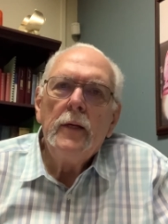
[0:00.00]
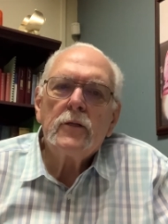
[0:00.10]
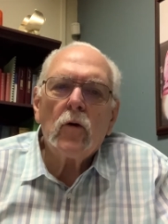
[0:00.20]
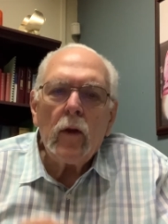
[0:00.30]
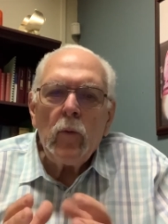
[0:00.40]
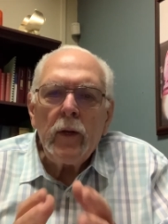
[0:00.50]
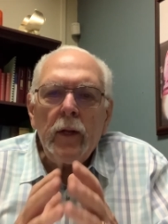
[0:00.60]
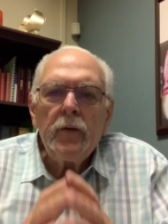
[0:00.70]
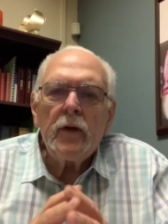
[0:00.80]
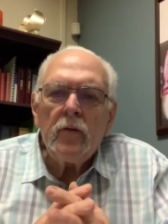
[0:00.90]
So he went
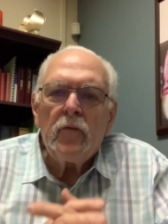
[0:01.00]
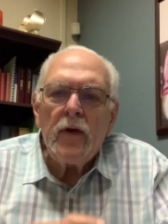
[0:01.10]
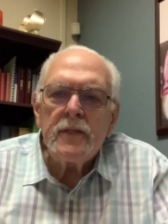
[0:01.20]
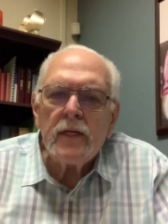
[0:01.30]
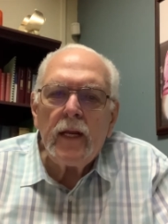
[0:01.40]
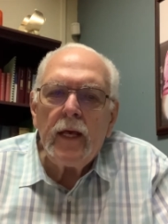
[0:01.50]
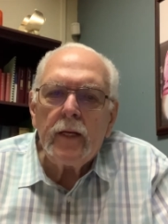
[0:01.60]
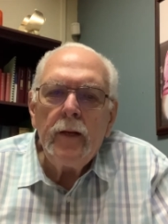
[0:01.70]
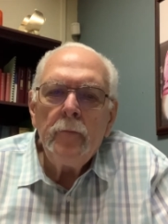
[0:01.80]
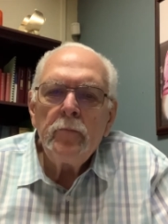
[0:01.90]
on to confess that he
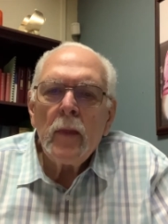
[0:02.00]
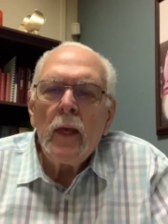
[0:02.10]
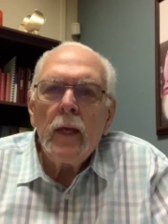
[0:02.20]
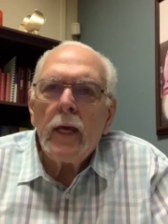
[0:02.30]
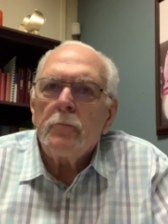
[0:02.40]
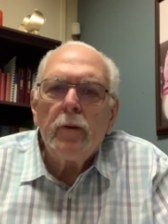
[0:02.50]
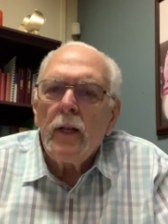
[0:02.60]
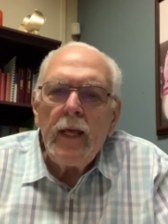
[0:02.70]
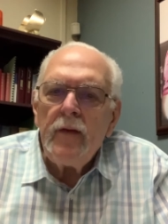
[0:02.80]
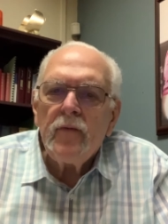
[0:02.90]
had, he had
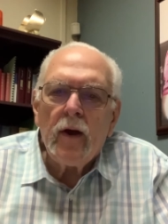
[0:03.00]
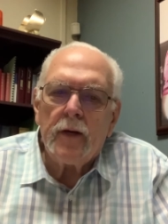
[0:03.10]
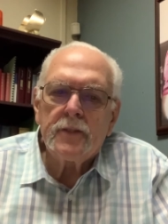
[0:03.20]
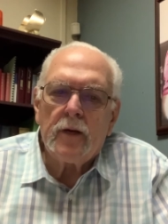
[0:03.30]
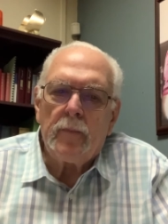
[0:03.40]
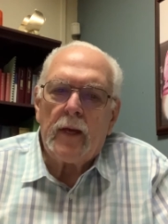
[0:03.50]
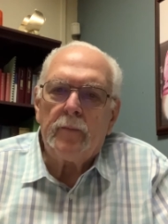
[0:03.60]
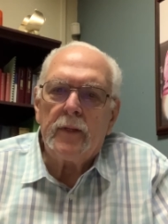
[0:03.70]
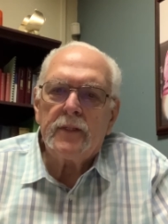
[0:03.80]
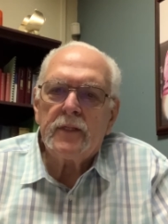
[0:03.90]
believed God's
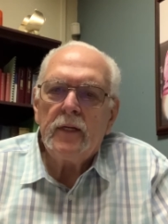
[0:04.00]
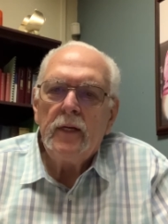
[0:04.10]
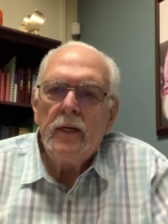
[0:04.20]
commandments.